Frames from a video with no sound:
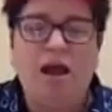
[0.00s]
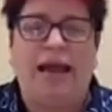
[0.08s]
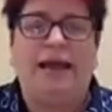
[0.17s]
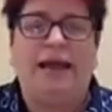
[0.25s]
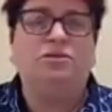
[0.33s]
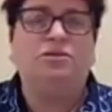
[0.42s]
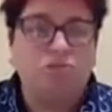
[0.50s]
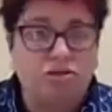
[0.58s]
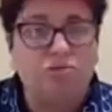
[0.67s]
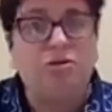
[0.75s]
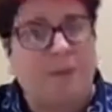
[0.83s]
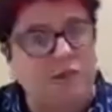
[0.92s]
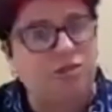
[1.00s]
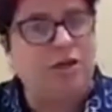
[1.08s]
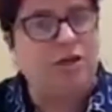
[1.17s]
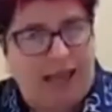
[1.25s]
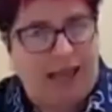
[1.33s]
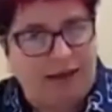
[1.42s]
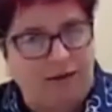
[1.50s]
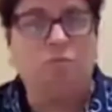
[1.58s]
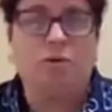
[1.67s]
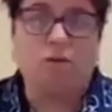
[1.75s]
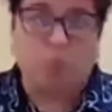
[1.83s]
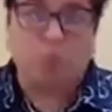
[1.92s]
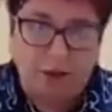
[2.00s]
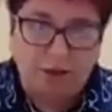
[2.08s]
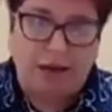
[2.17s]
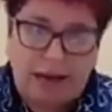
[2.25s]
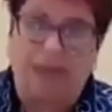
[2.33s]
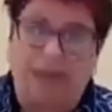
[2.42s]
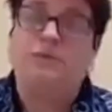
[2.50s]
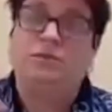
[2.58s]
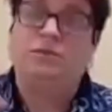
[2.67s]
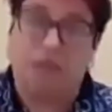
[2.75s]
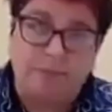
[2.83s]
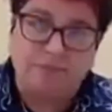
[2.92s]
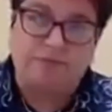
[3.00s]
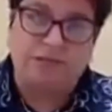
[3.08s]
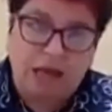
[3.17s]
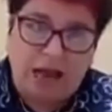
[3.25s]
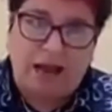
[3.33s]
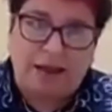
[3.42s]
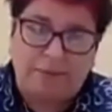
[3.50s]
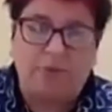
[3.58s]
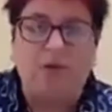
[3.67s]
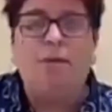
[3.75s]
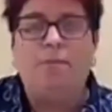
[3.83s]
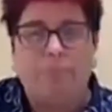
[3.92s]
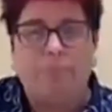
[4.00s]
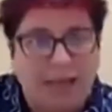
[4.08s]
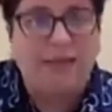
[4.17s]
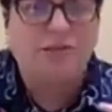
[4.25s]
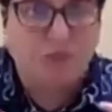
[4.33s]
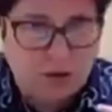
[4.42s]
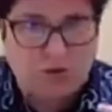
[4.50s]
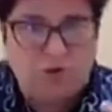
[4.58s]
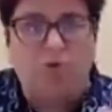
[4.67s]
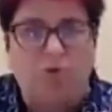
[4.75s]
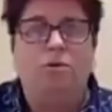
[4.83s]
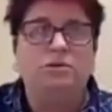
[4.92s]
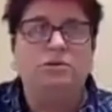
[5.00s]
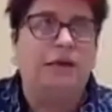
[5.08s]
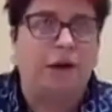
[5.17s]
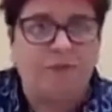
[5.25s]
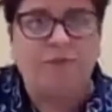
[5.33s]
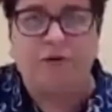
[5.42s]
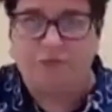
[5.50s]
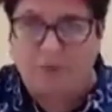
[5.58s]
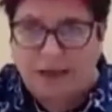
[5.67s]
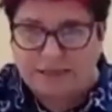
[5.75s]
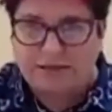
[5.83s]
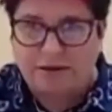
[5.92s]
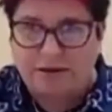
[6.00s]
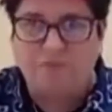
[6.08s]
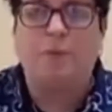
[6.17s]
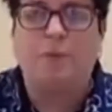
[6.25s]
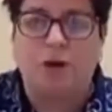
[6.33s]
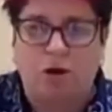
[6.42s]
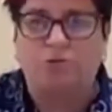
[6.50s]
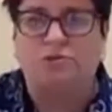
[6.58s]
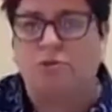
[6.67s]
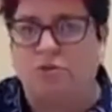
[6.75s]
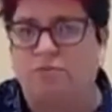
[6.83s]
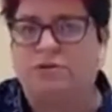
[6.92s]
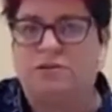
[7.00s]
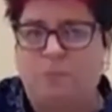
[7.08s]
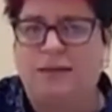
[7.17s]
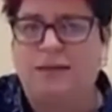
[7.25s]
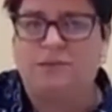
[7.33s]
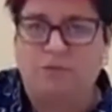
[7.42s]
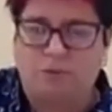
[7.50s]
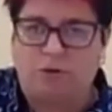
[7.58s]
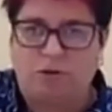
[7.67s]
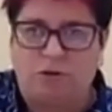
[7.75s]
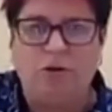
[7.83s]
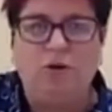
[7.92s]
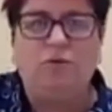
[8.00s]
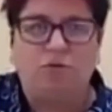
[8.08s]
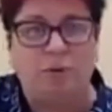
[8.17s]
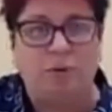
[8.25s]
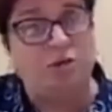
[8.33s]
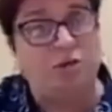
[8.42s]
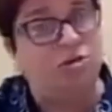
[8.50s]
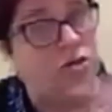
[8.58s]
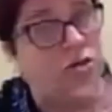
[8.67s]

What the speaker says: and do the best you can with what you got some of the time makes you self-reflective, but also responsible for when you